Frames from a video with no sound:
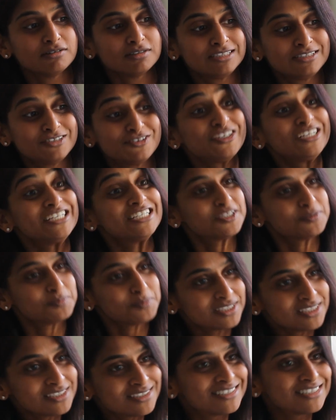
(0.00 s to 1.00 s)

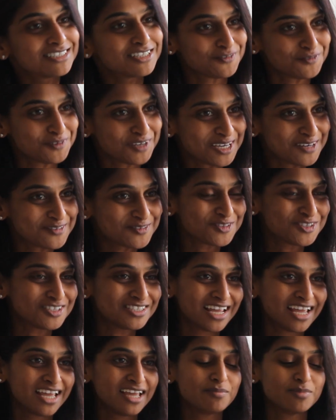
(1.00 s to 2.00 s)
treatments, if we have to
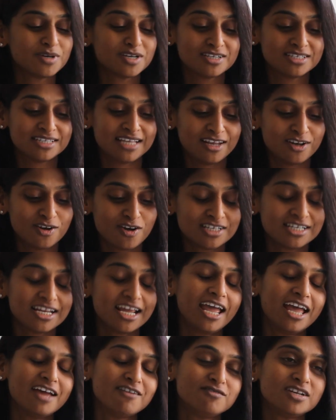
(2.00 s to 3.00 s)
say, because not
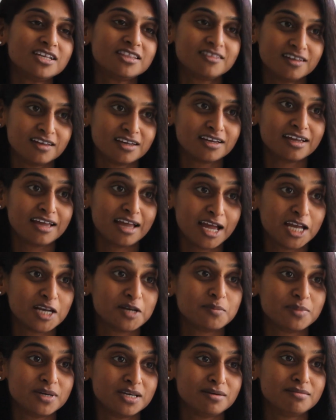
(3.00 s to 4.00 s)
everything
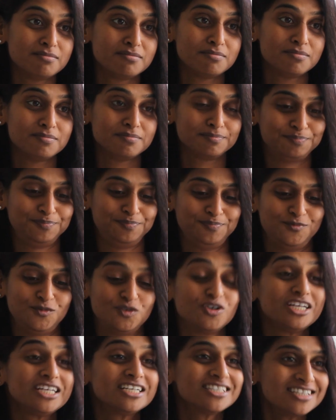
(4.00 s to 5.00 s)
can be
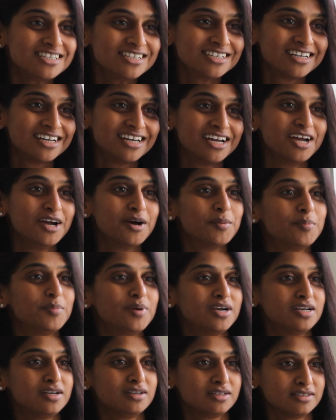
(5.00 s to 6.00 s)
treated,
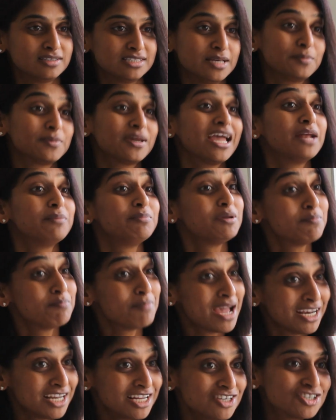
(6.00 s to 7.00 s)
but some can be
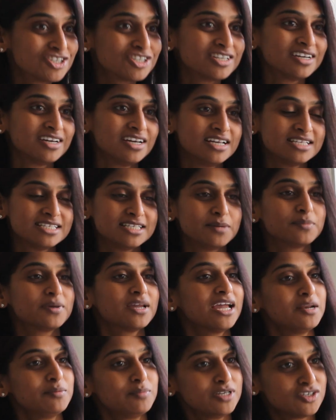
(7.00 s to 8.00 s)
managed, some
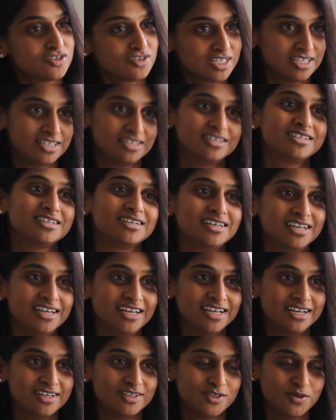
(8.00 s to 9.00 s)
can be treated.
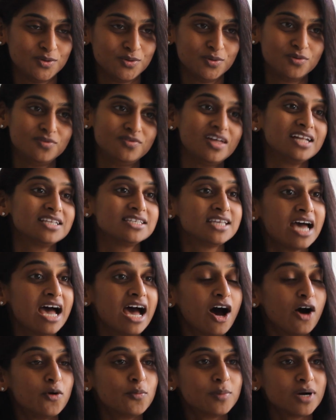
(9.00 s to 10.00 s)
So that's
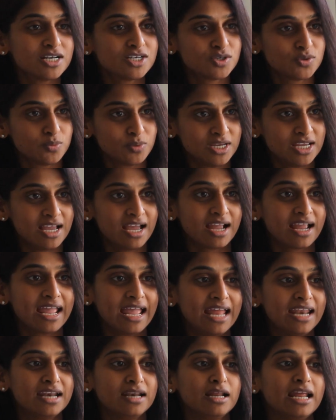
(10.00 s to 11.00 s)
how much we
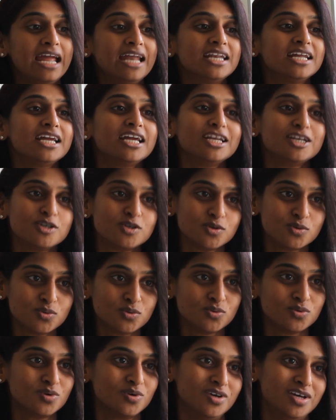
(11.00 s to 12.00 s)
can get into
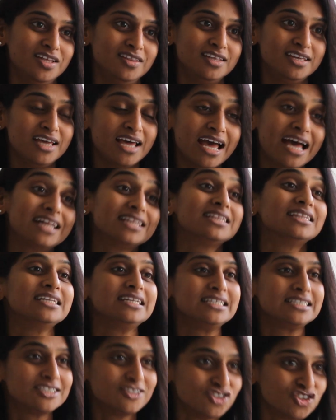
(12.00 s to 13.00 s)
the
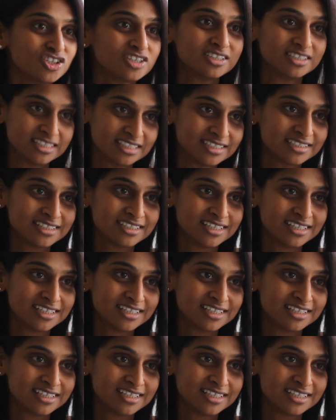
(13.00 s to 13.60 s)
athlete's journey.